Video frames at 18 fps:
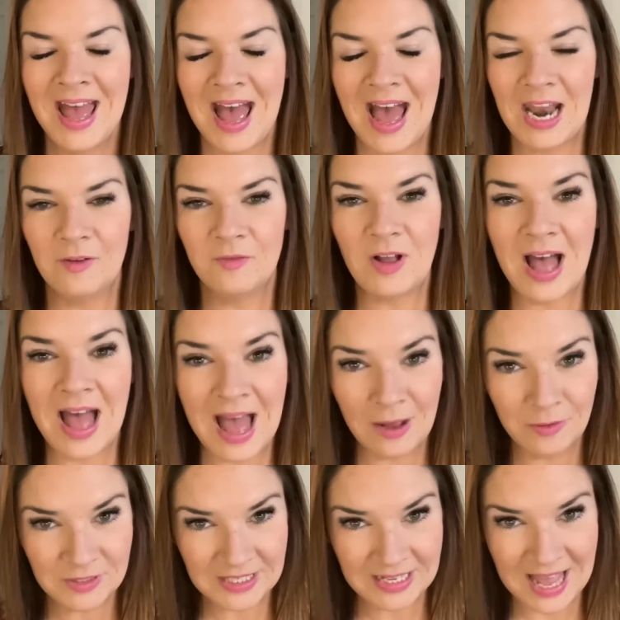And I've got a
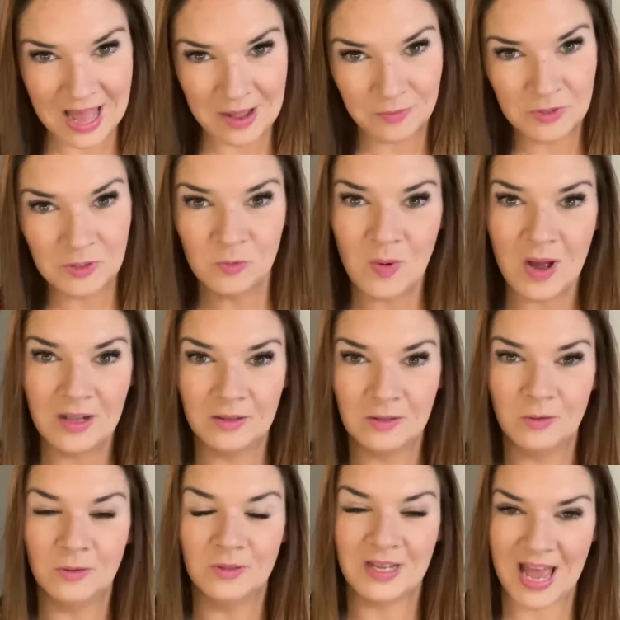house account as well
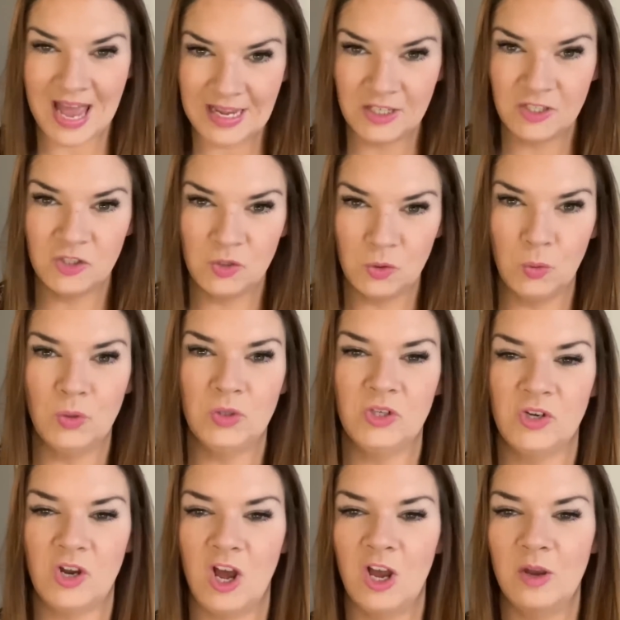called Kate George
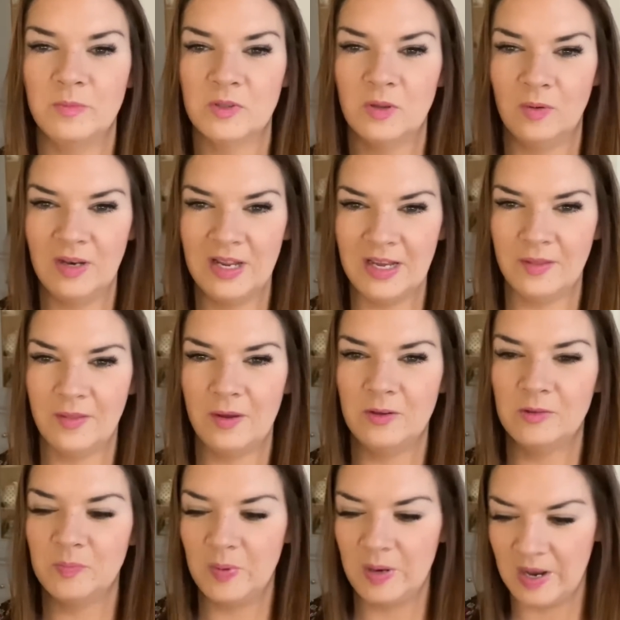and Home, so I'll link
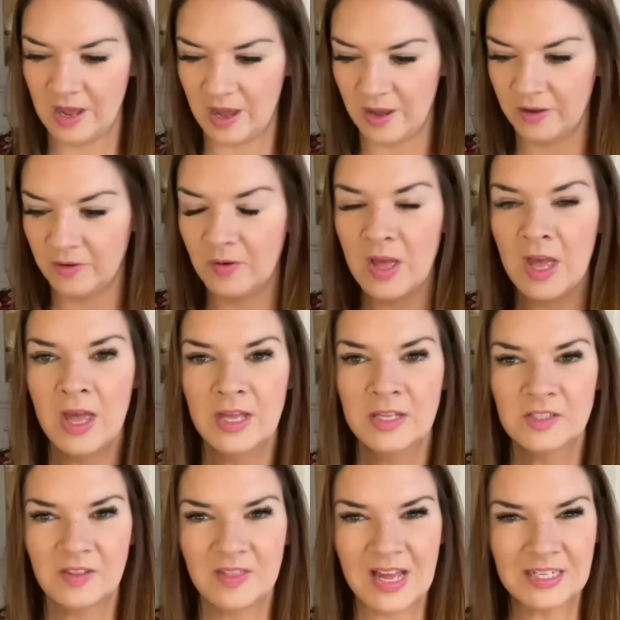those below.
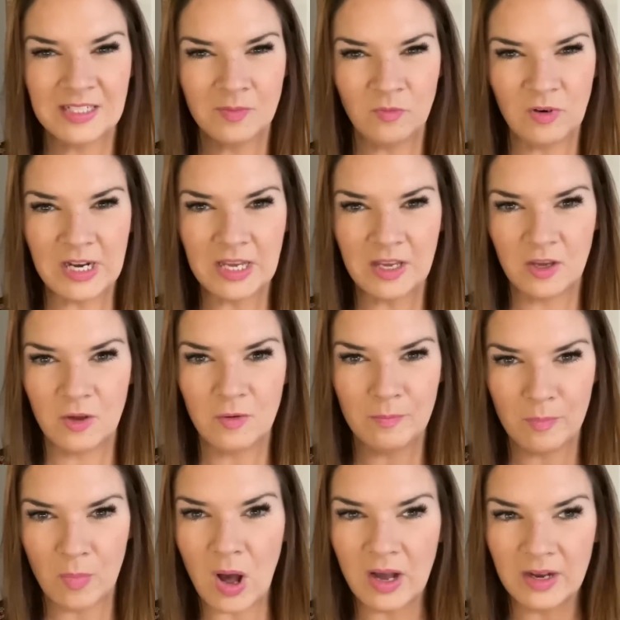So they had some really cute
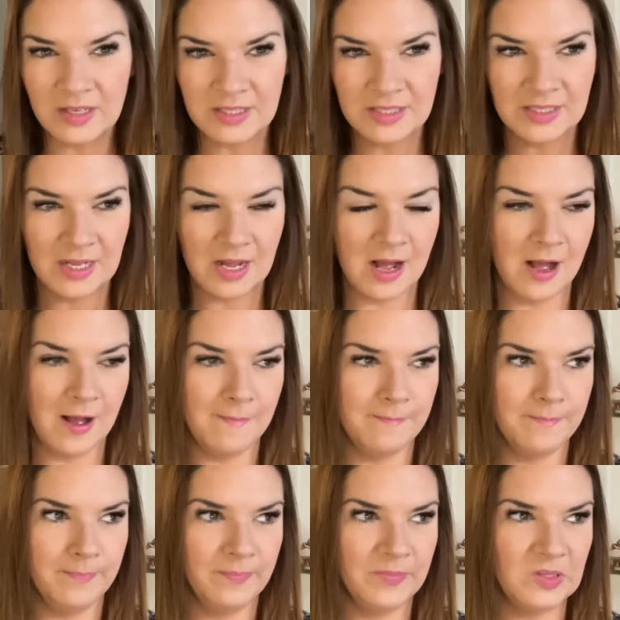mugs,
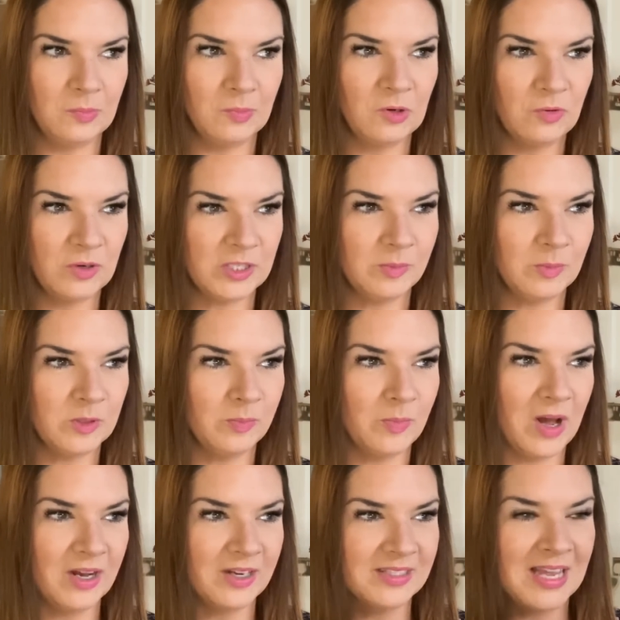some Christmas
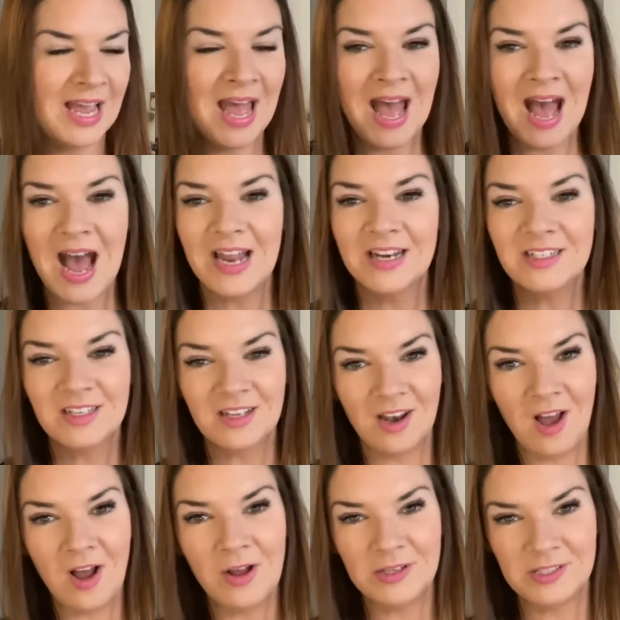mugs and
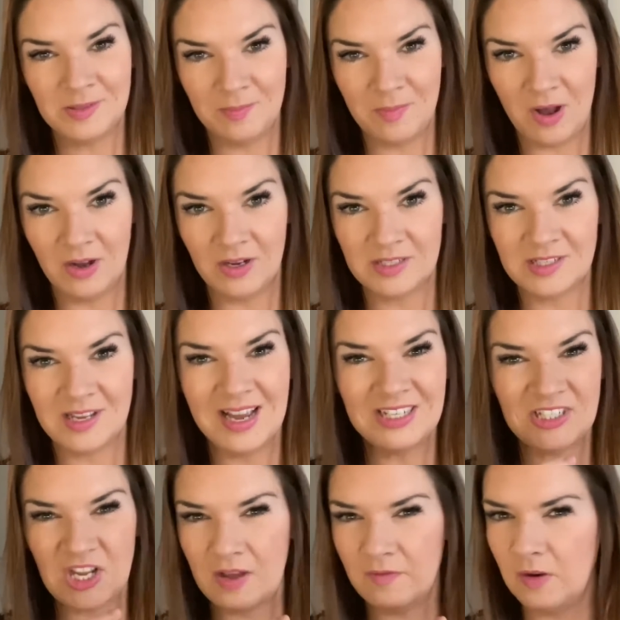glass mugs. I
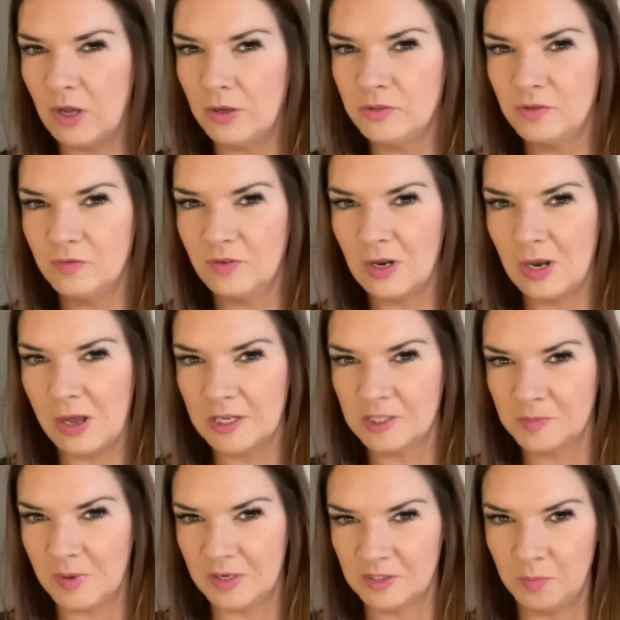actually have loads of
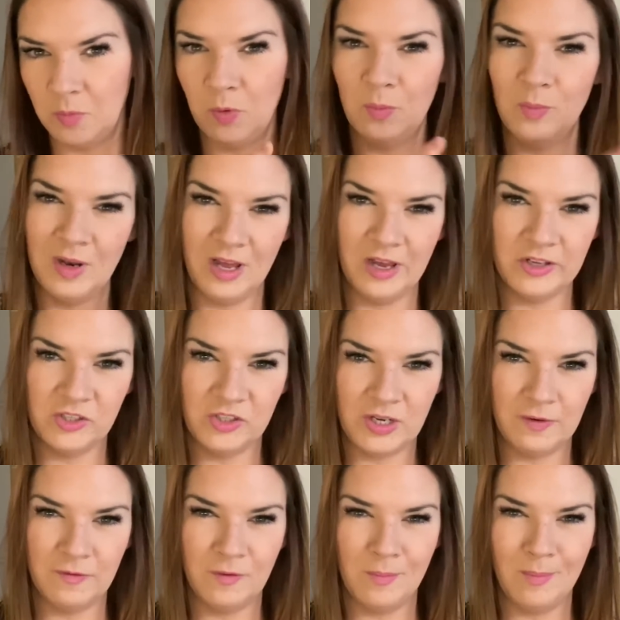glass mugs. I bought them last
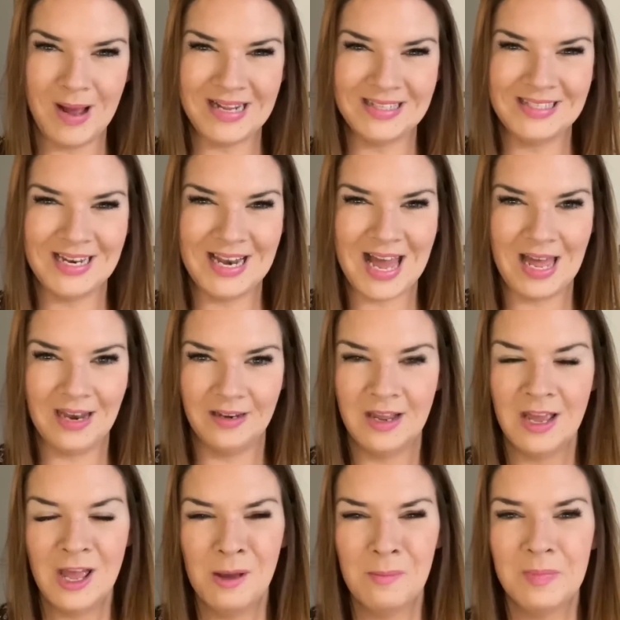year from Matalan,
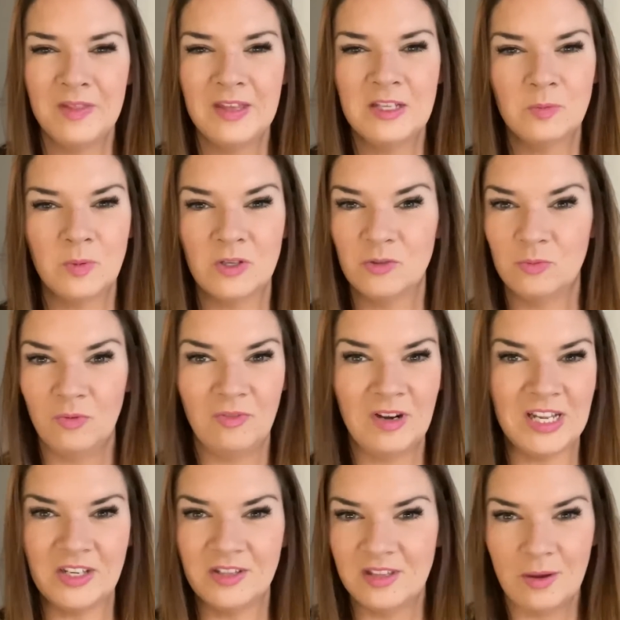but these ones were
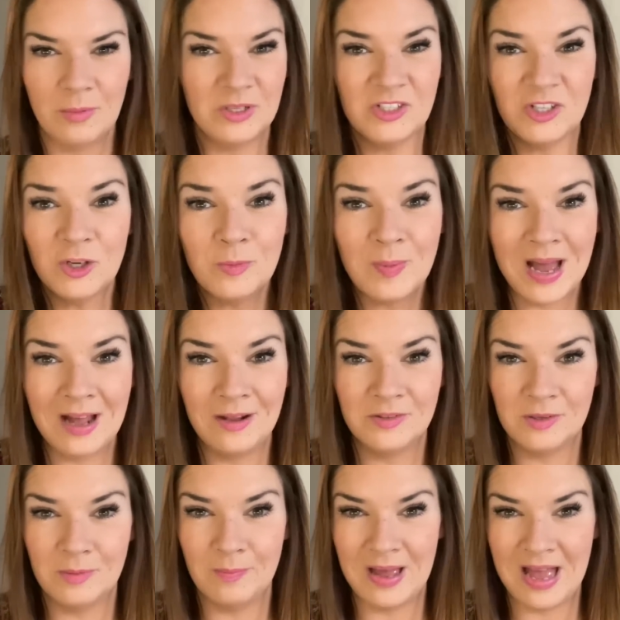really, they were
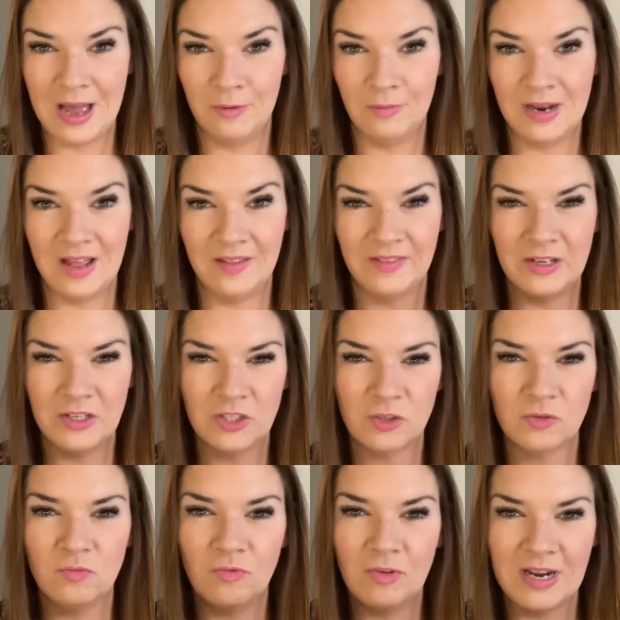£2 in Poundland. They're
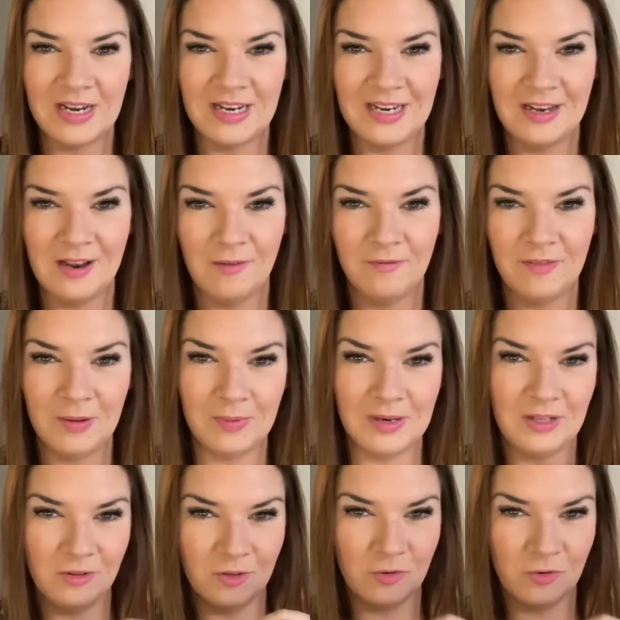just really lovely with little